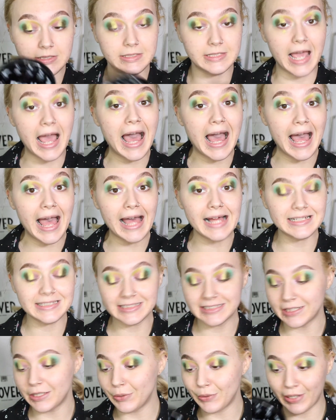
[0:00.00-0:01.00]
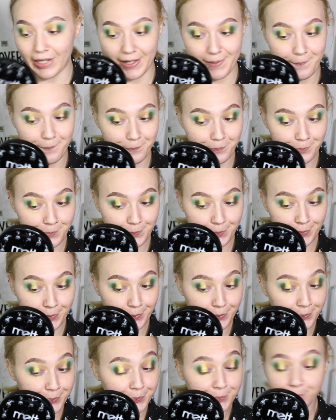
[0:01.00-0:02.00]
Yes, okay.
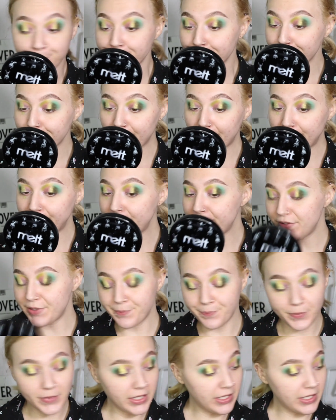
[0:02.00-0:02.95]
I love it.